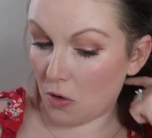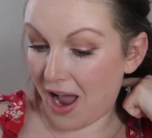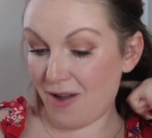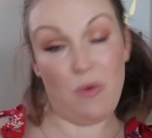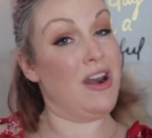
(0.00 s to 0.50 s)

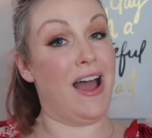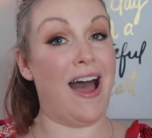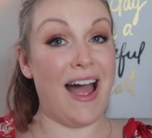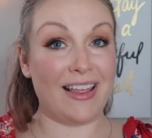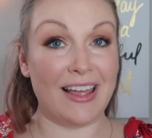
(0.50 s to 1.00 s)
I want to
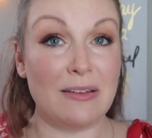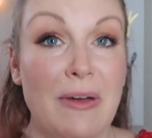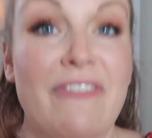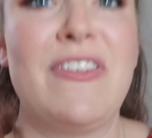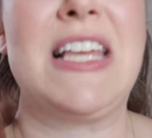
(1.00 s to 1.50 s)
highlight
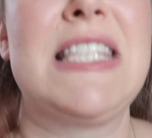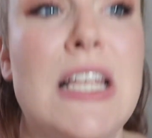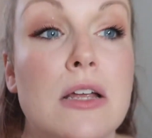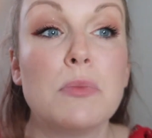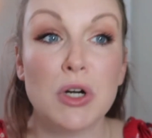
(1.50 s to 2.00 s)
my face a
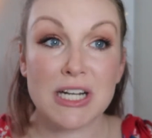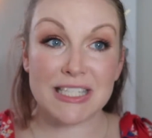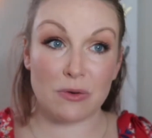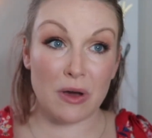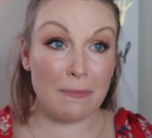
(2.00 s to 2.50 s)
little more because
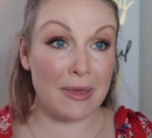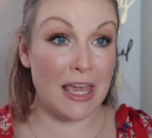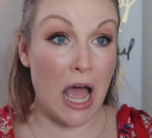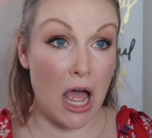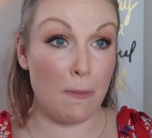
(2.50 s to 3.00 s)
I want to
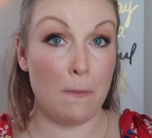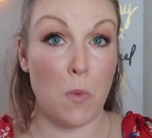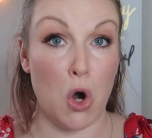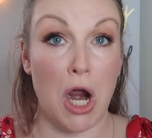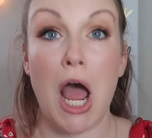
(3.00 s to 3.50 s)
be
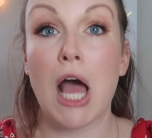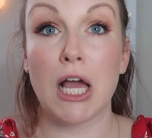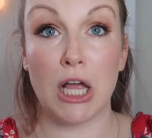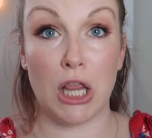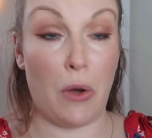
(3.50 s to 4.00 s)
more
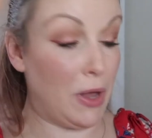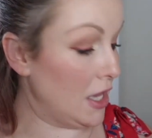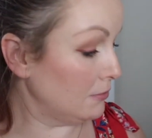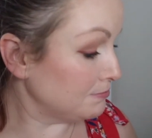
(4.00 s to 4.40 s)
glowy.